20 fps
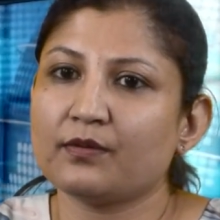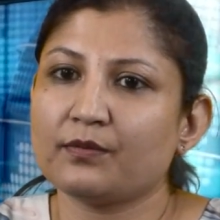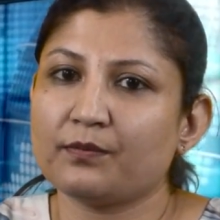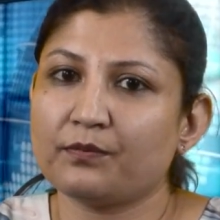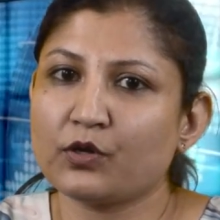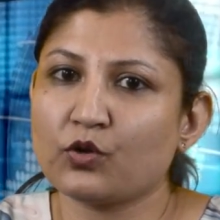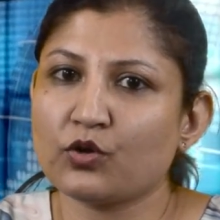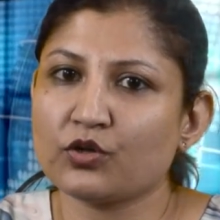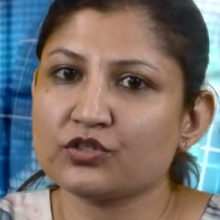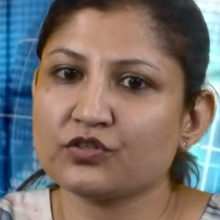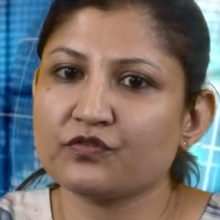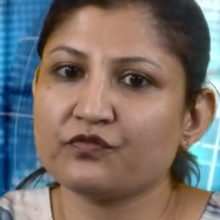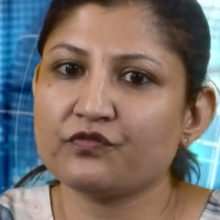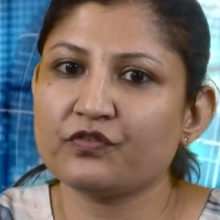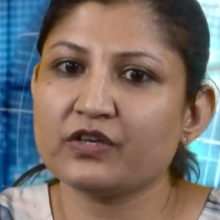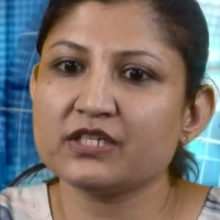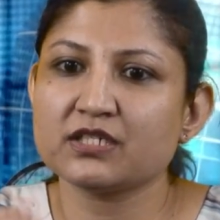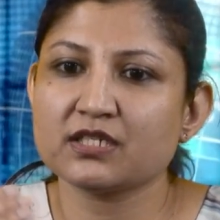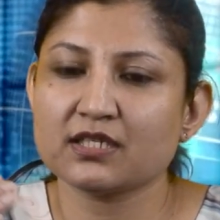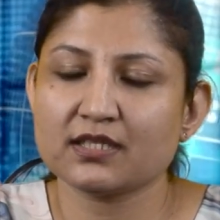because of
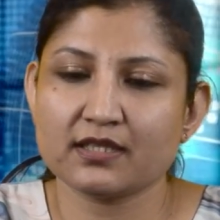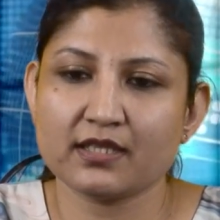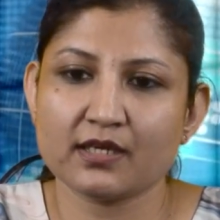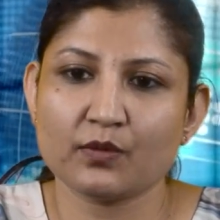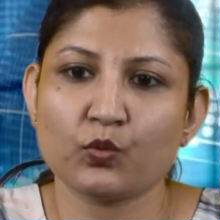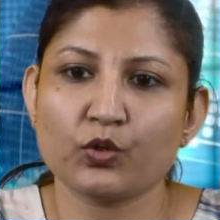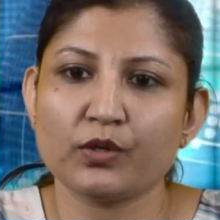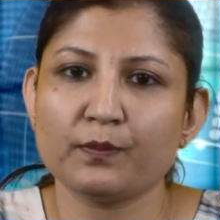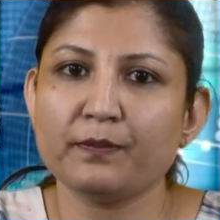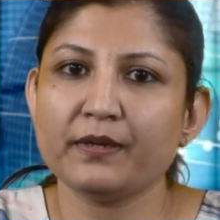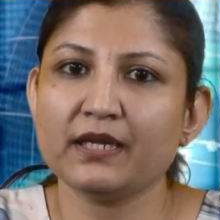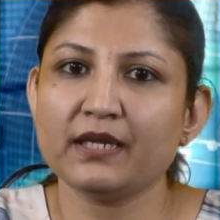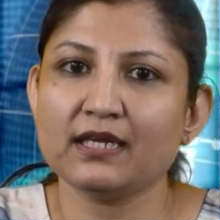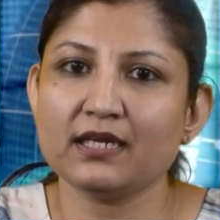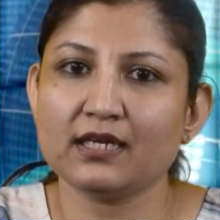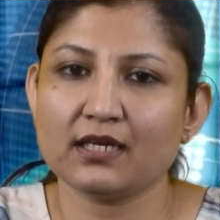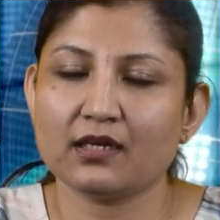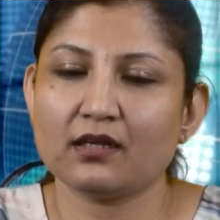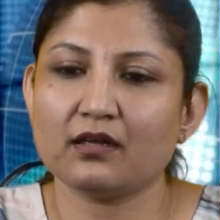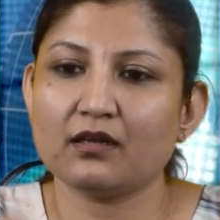which there would
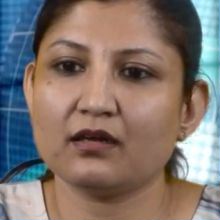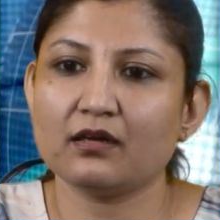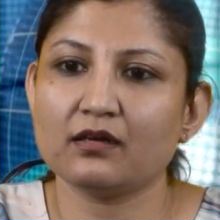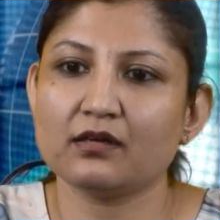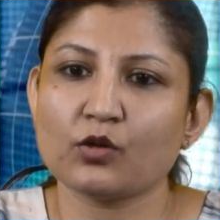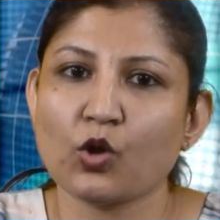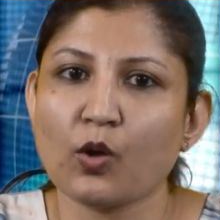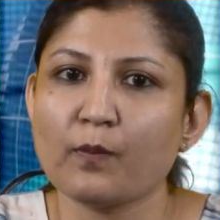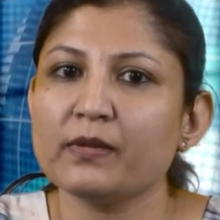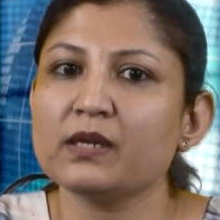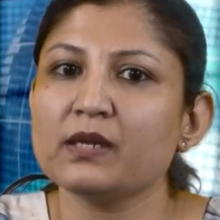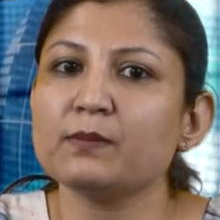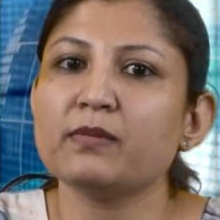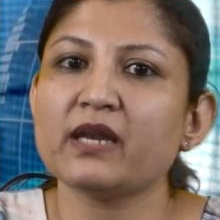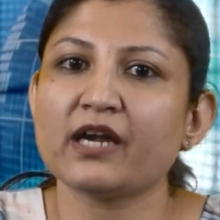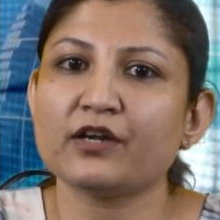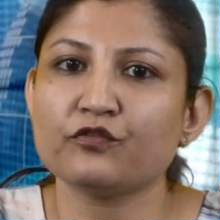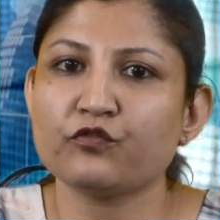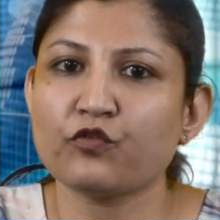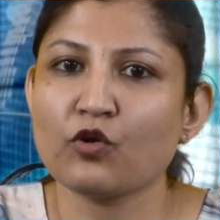be a normal
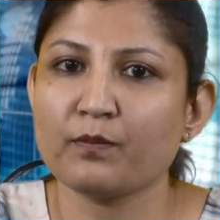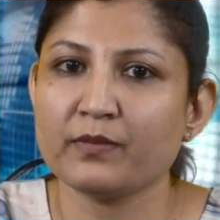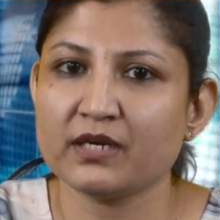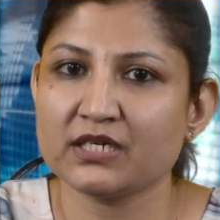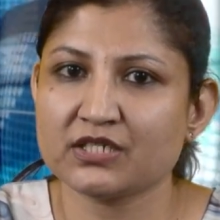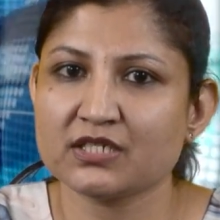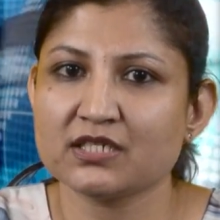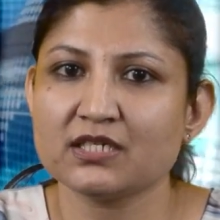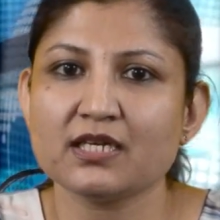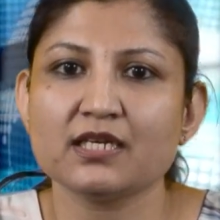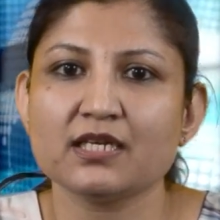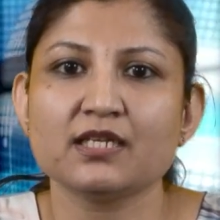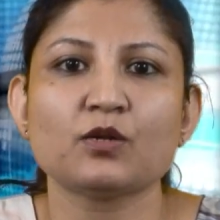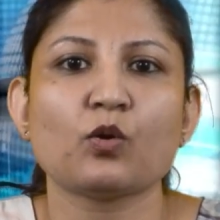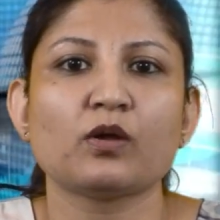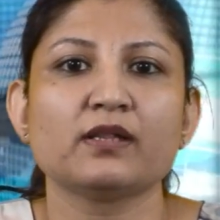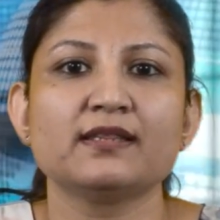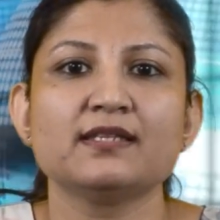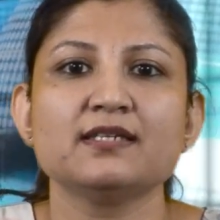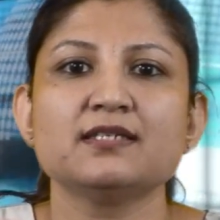blood formation in
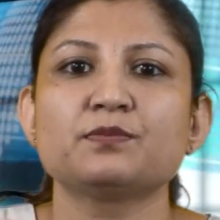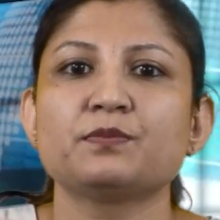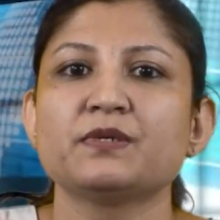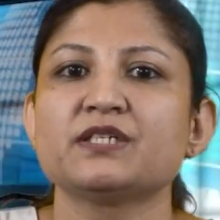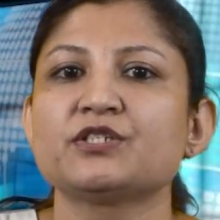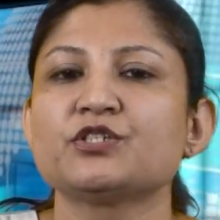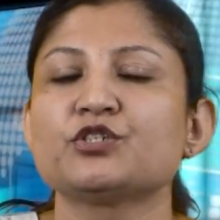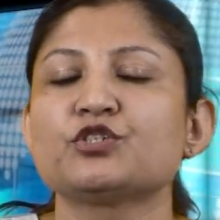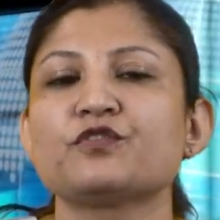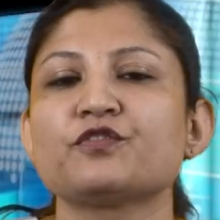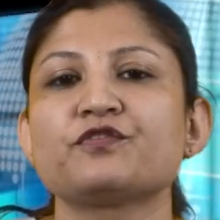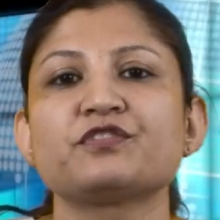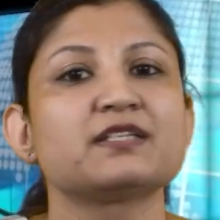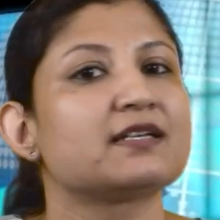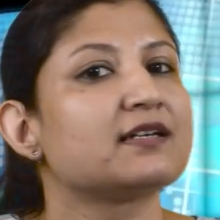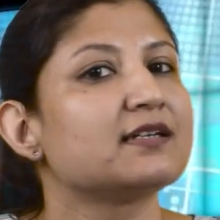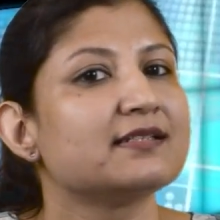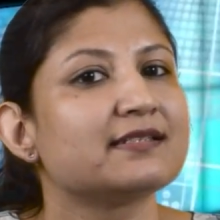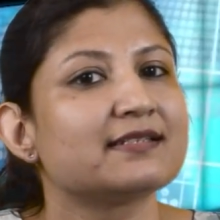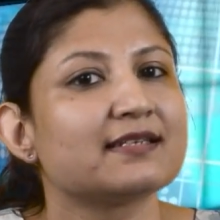all these patients of
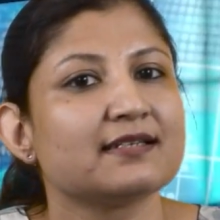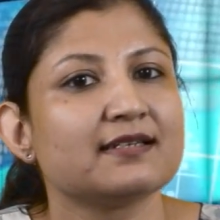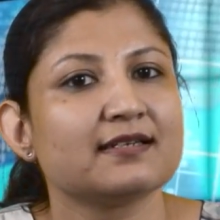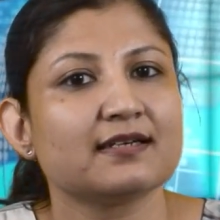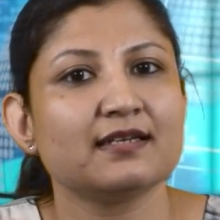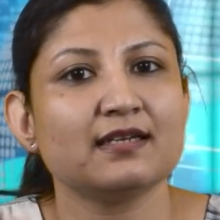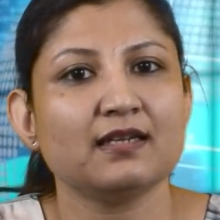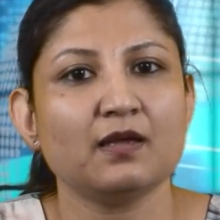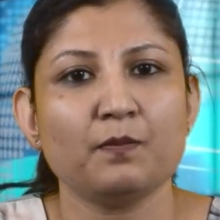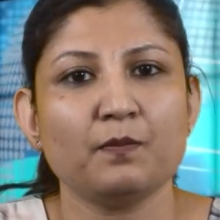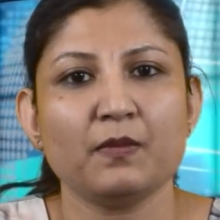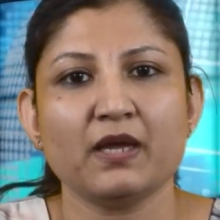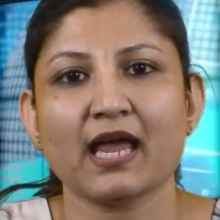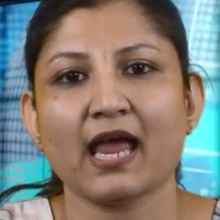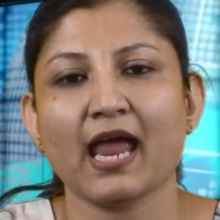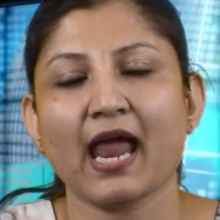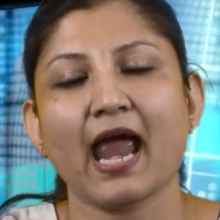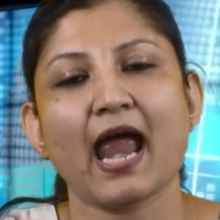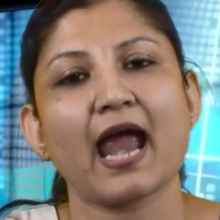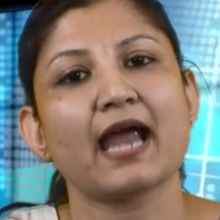sickle cell
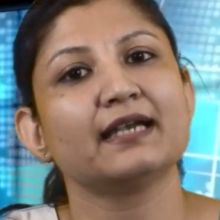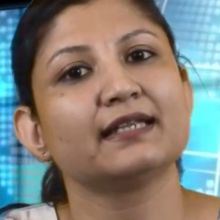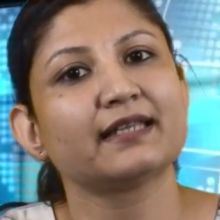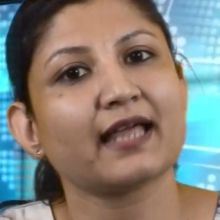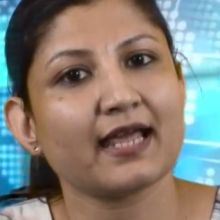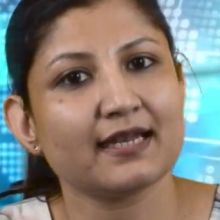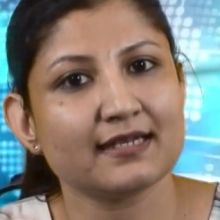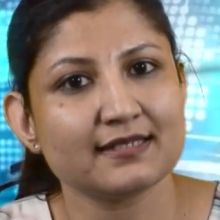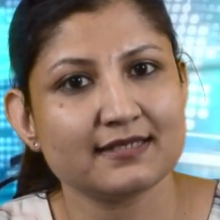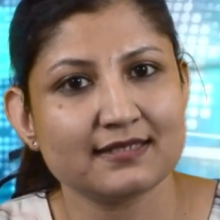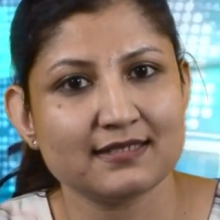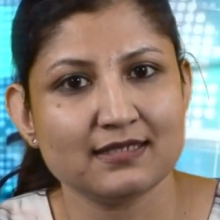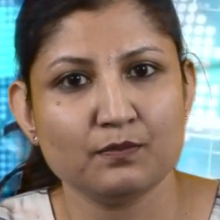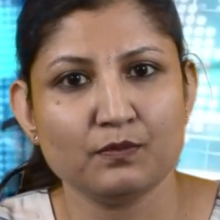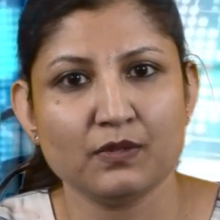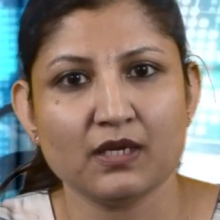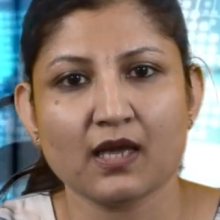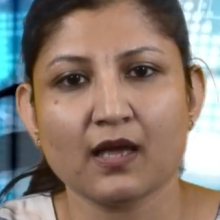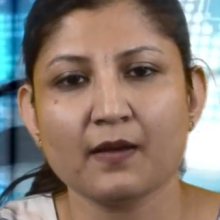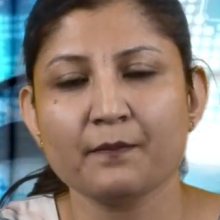anemia and
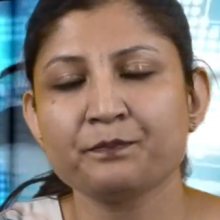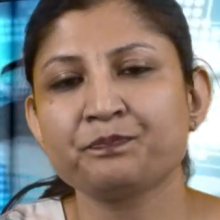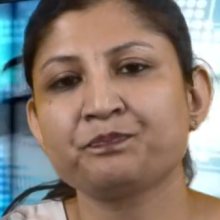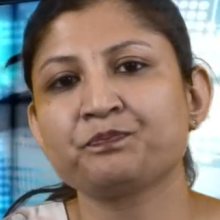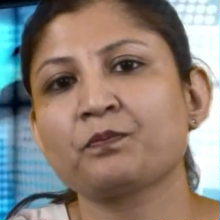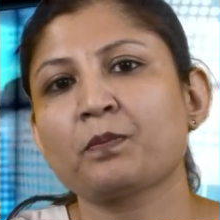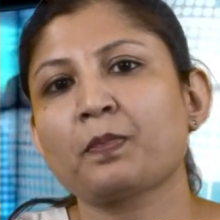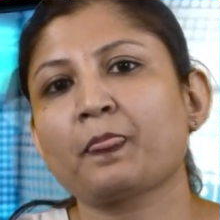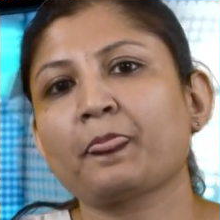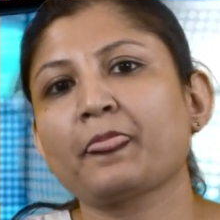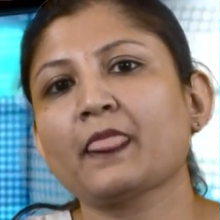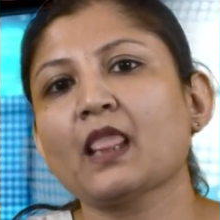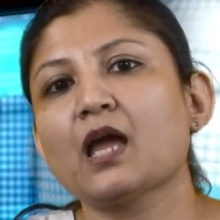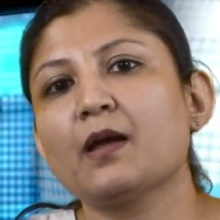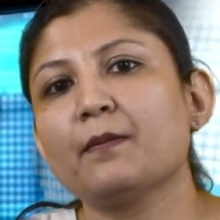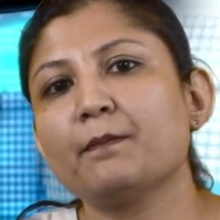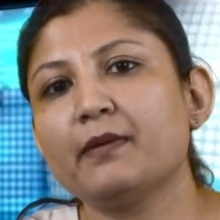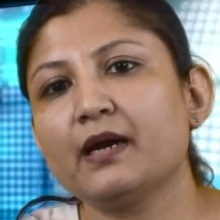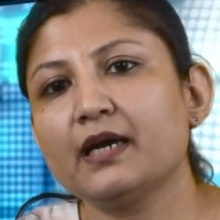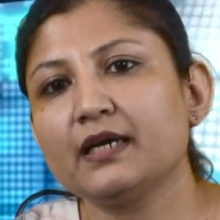thalassemia.
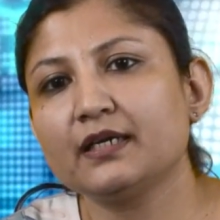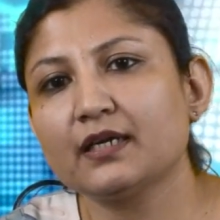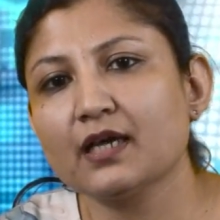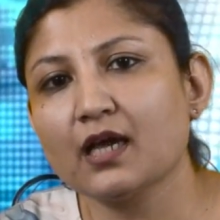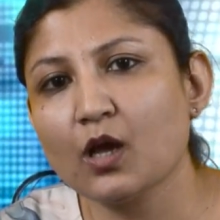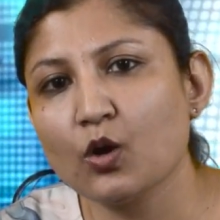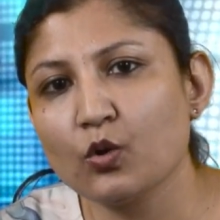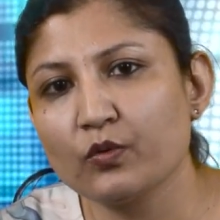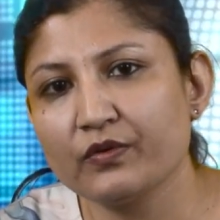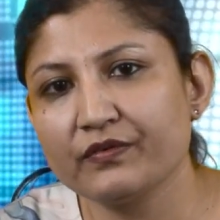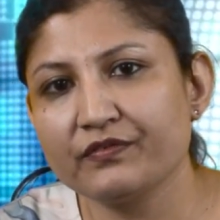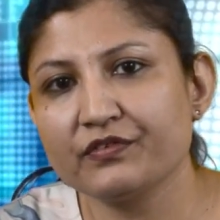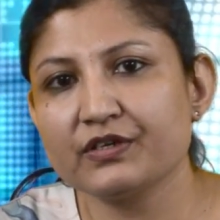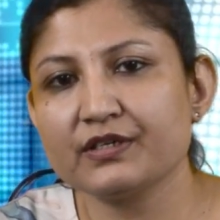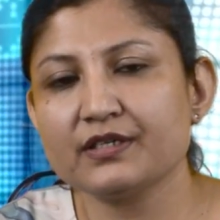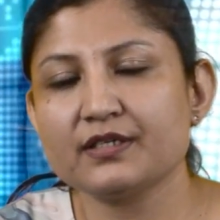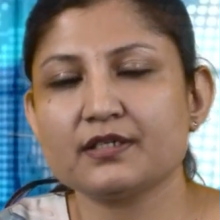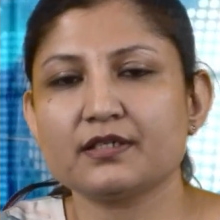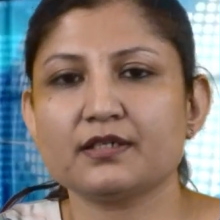But however,